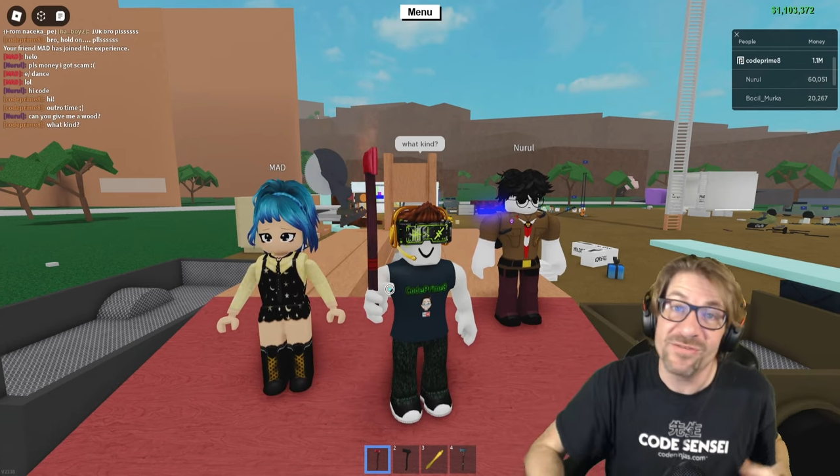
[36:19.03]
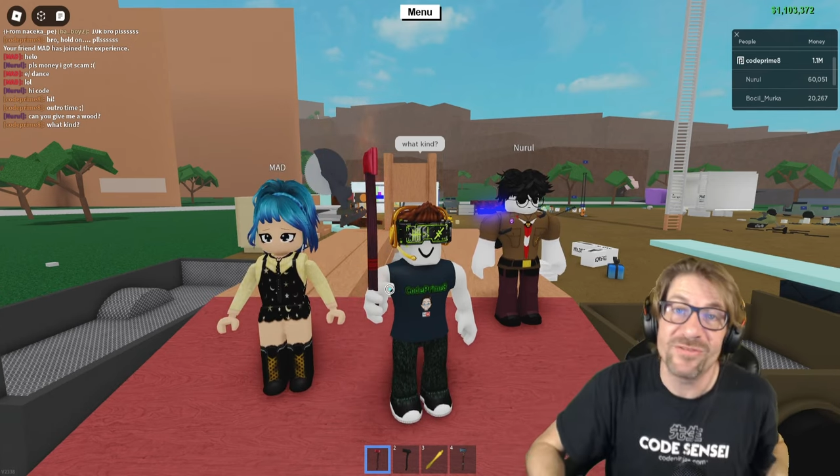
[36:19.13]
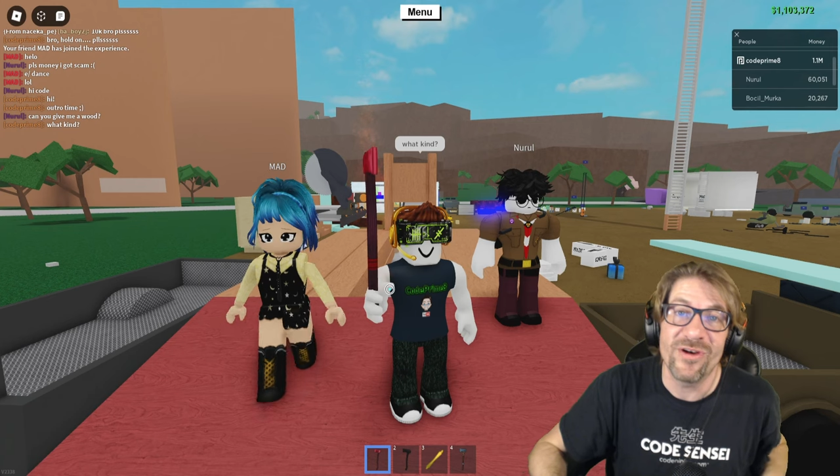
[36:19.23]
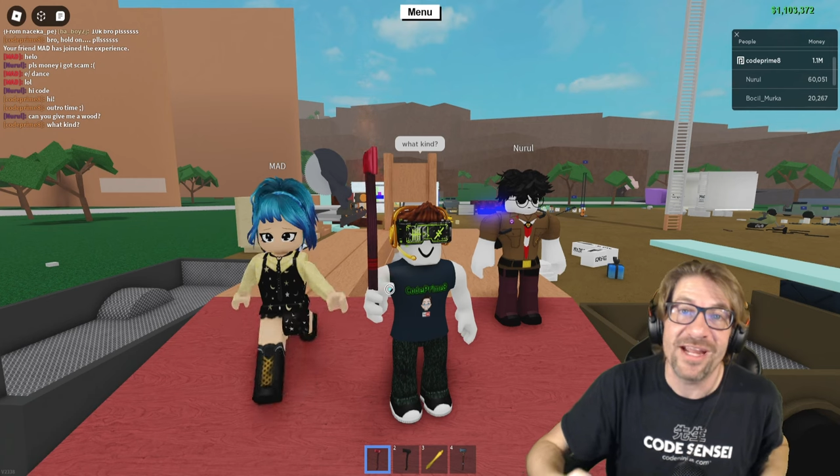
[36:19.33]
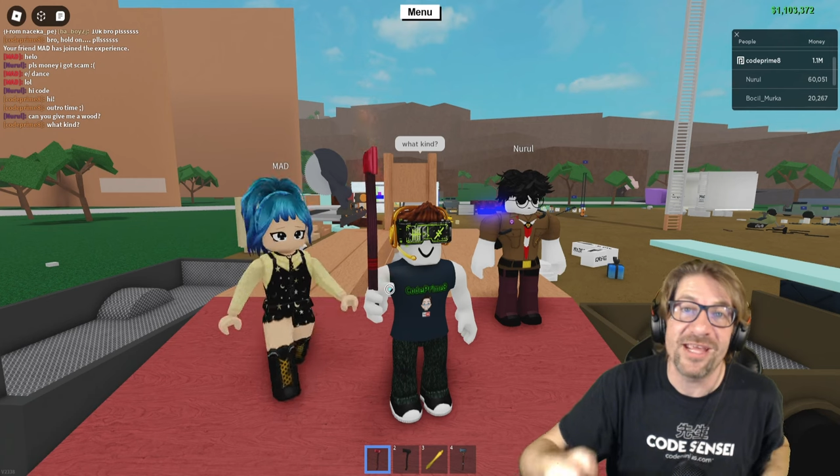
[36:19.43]

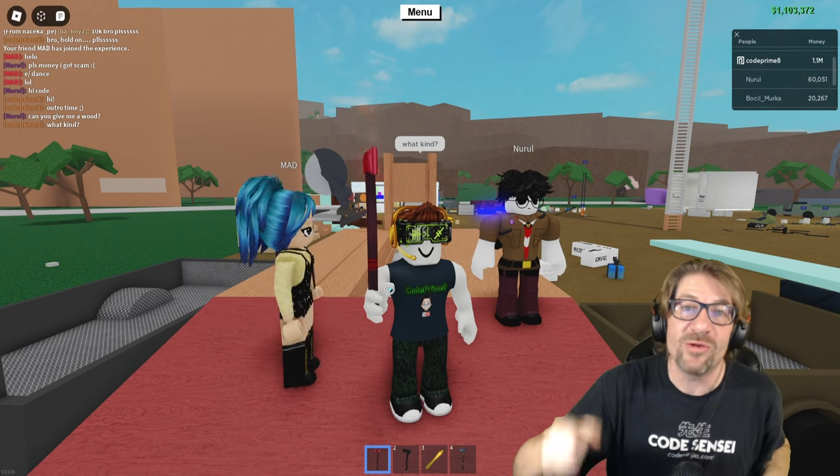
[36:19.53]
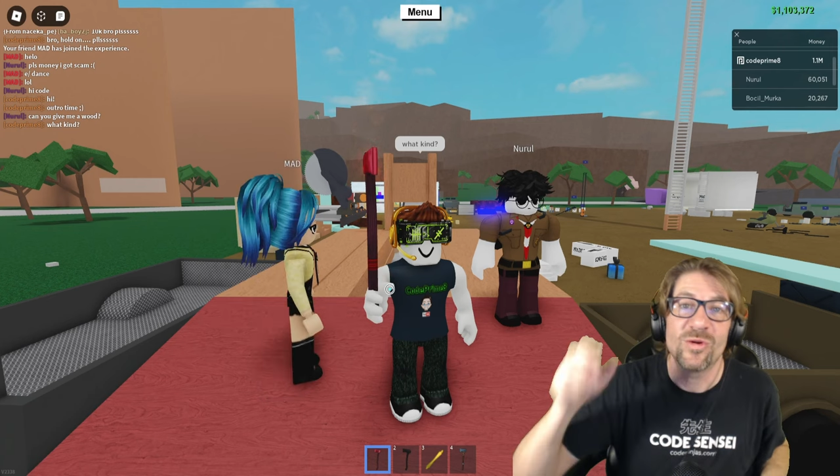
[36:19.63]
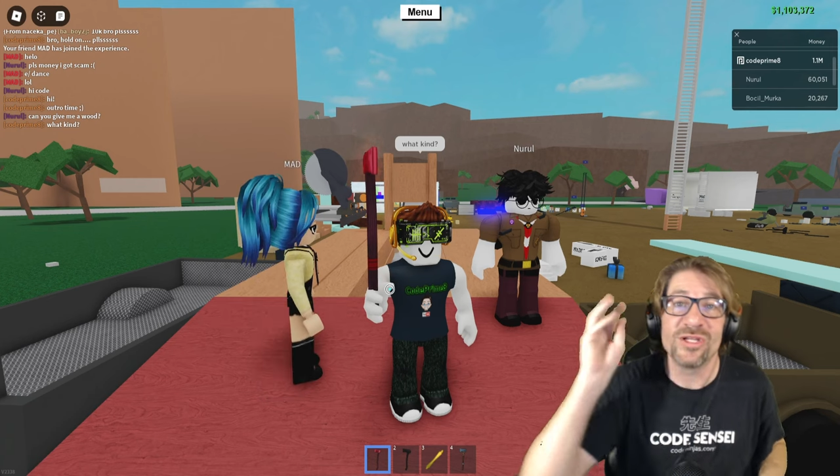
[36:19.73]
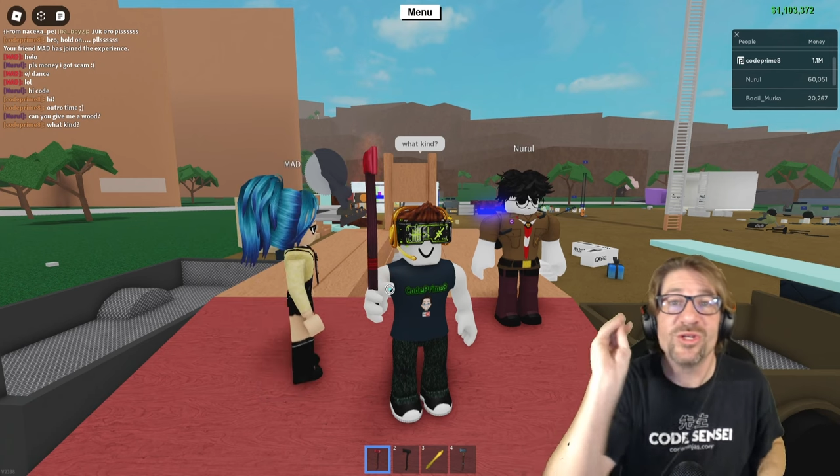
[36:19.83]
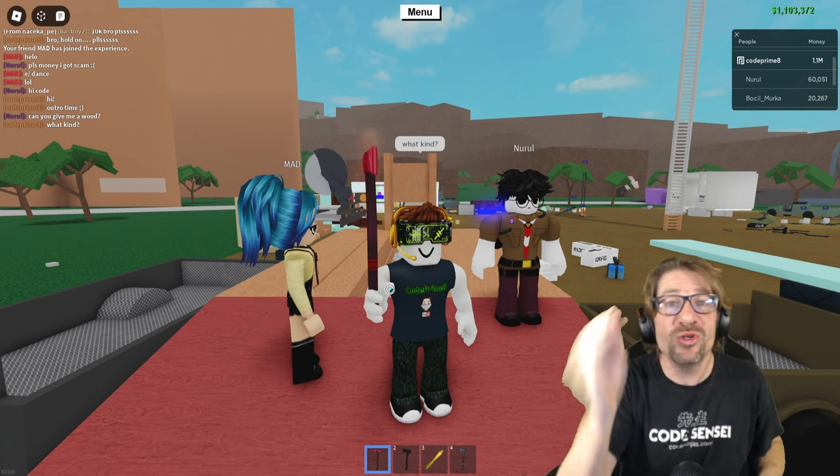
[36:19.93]
Friday where
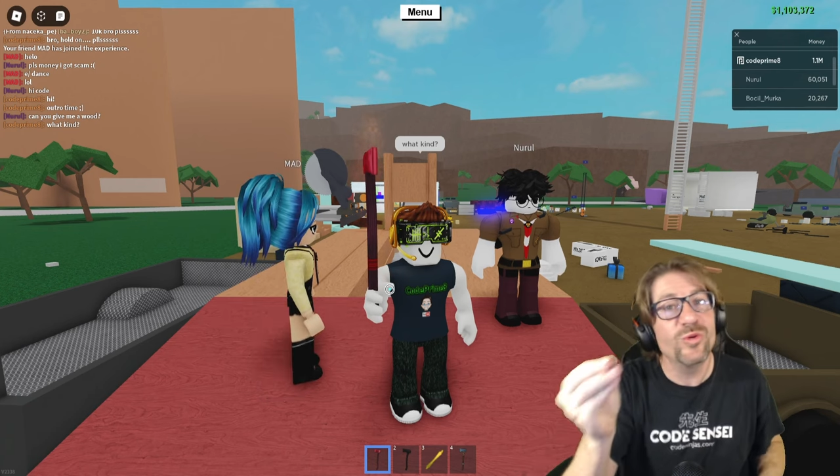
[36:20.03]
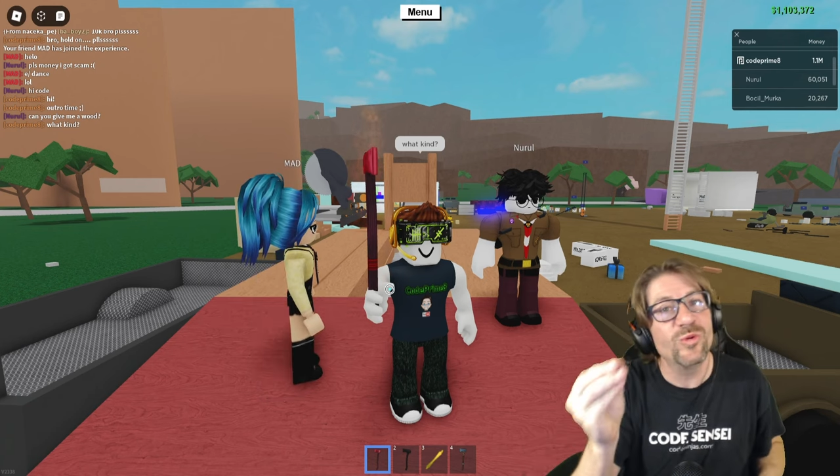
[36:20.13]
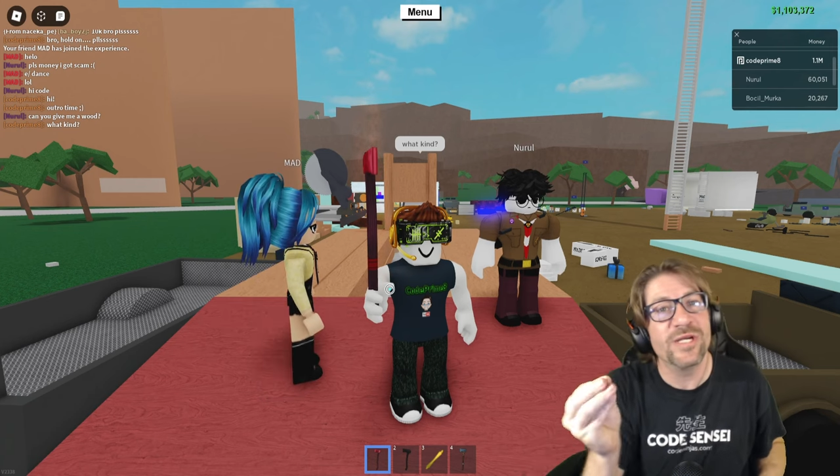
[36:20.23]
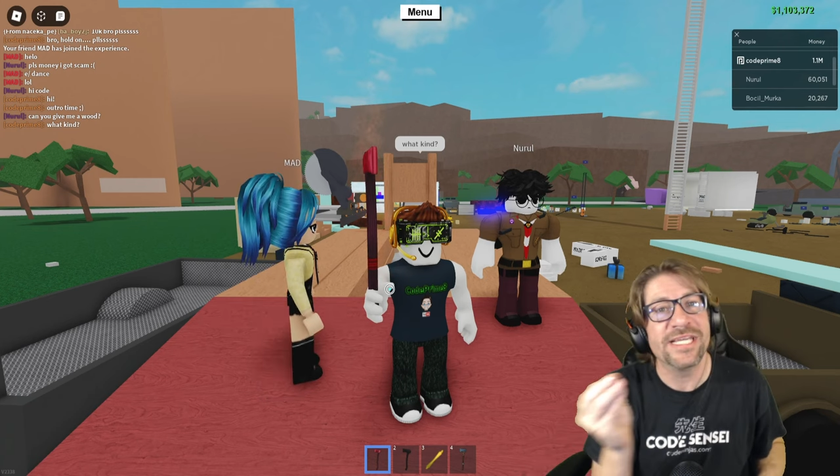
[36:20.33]
you